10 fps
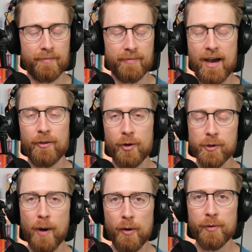
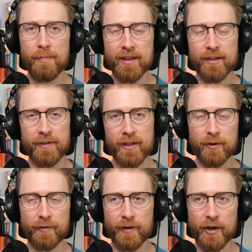those both make the
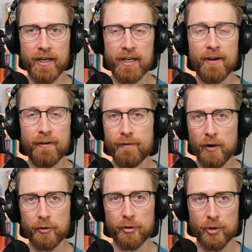vehicle very
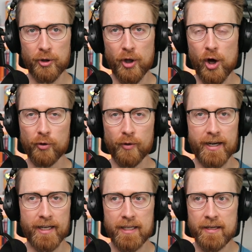vulnerable
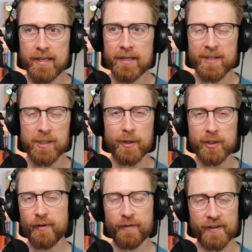already,
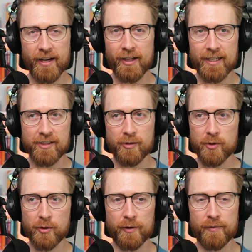especially if your vehicle has some
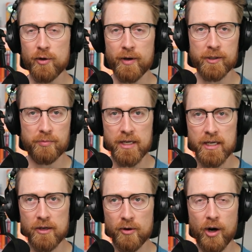sort of
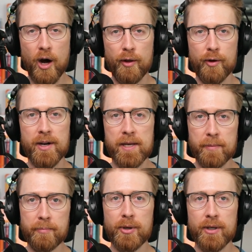USB or other
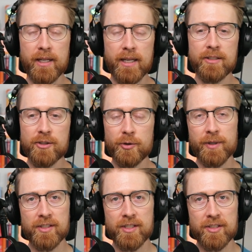input into
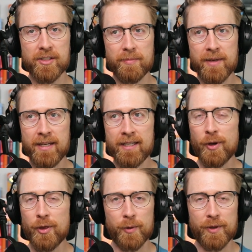its system.
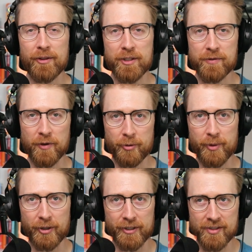With or without these
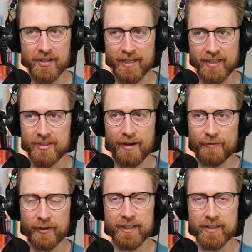vulnerabilities, they can
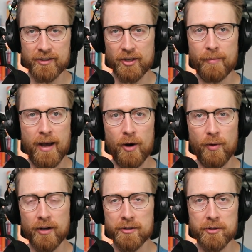definitely install
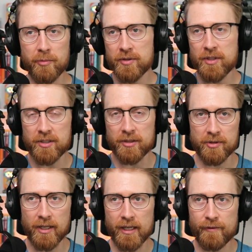malware onto most
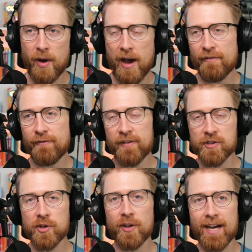systems. Like if you have
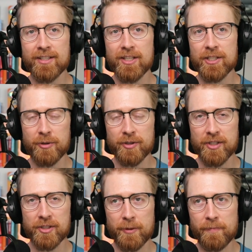physical access to a
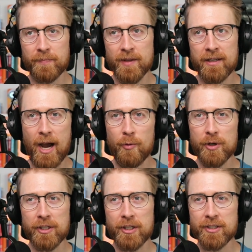system, I
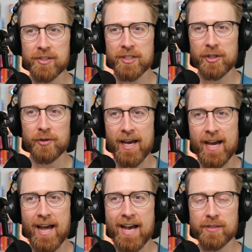wouldn't consider
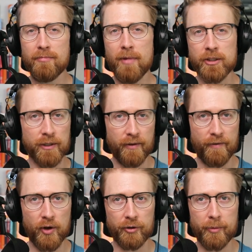that as much of a
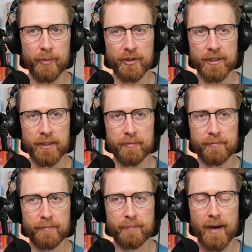vulnerability.
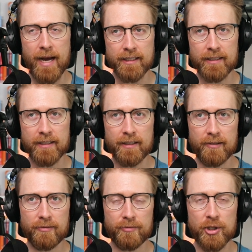But
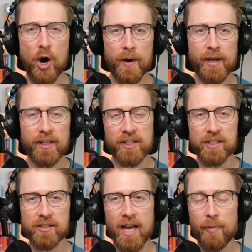knowing that
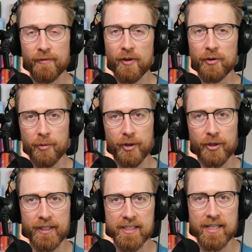this type of
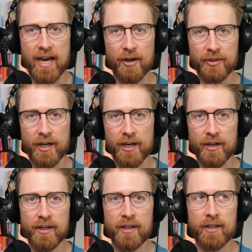vulnerability is out
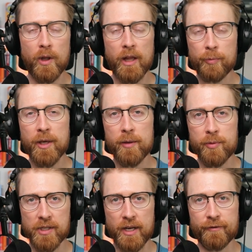there will help keep
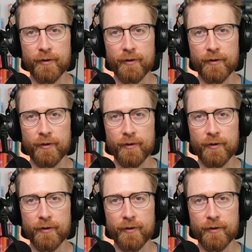you safe